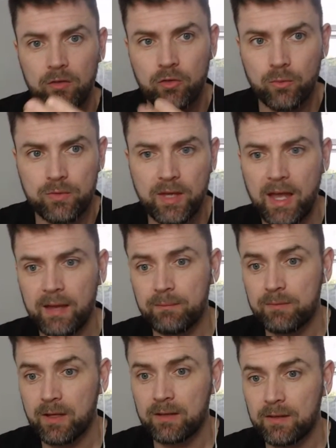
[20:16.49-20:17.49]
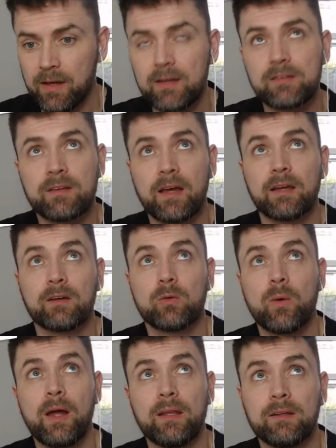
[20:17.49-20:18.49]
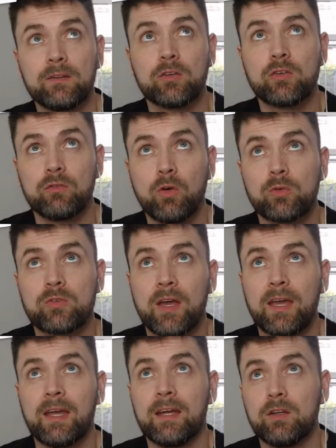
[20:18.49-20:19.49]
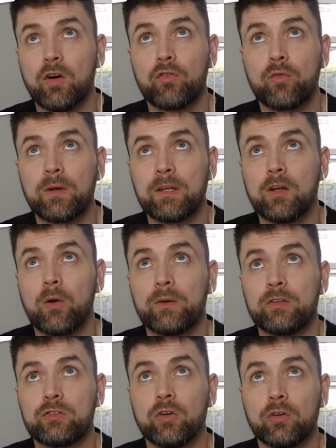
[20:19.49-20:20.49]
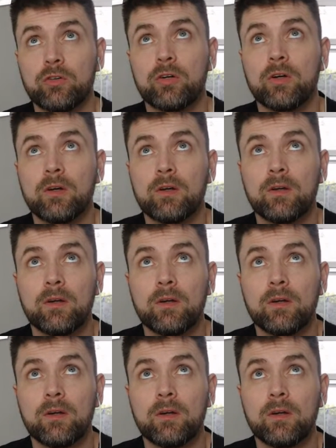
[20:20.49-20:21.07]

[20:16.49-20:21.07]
sometimes, Andy, it's like when he doesn't rotate enough when he knows he should